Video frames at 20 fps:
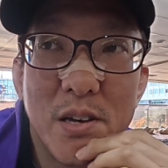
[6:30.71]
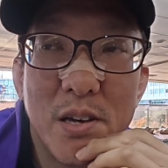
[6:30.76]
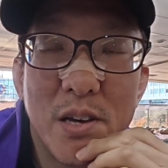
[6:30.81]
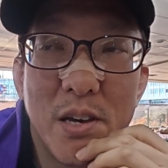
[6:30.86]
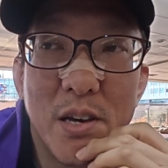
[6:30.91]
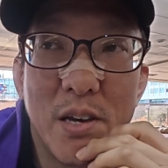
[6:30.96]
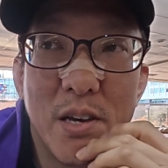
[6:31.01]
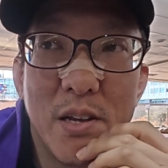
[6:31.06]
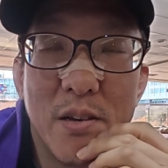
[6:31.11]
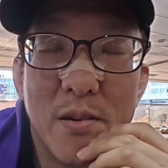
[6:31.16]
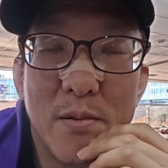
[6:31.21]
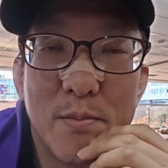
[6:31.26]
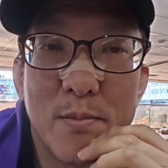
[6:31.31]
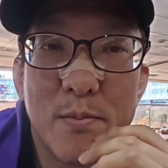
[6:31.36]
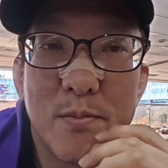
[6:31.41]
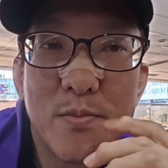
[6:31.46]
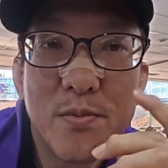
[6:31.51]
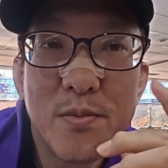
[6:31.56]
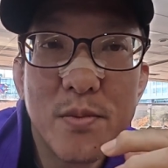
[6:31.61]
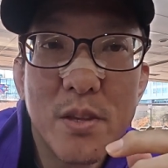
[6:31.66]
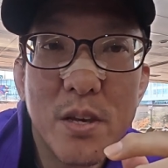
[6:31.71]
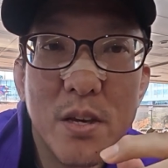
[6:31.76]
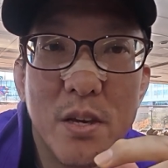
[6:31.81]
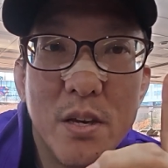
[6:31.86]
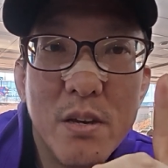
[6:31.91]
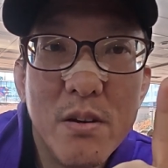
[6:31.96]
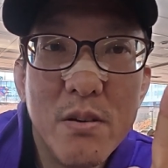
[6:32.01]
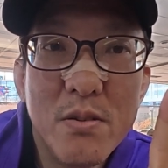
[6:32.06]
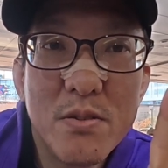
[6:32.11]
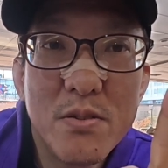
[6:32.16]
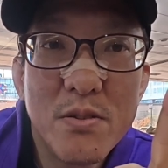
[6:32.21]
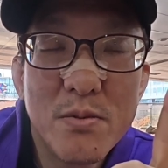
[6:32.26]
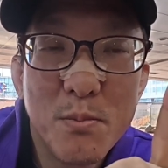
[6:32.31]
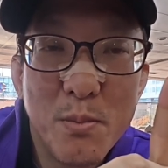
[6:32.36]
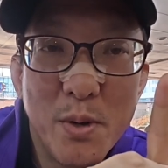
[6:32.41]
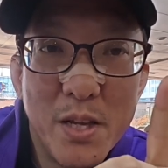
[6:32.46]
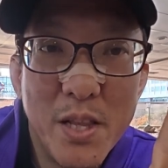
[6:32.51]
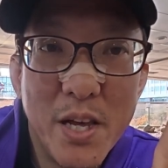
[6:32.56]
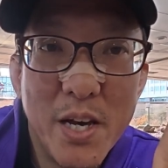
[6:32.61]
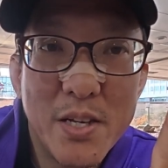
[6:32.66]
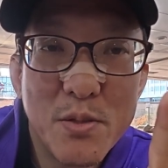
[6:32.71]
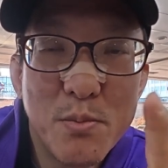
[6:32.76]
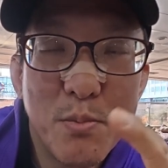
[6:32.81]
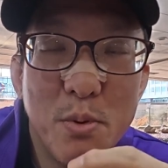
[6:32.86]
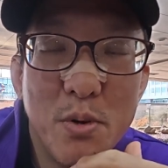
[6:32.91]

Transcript: And here's my last